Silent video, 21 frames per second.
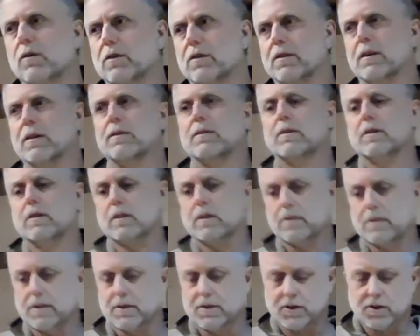in
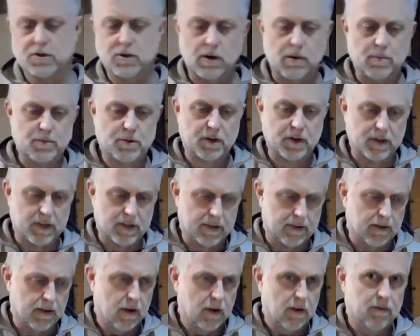the
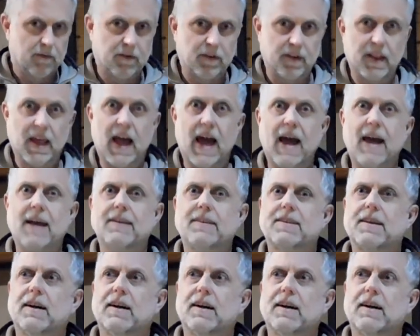description for that,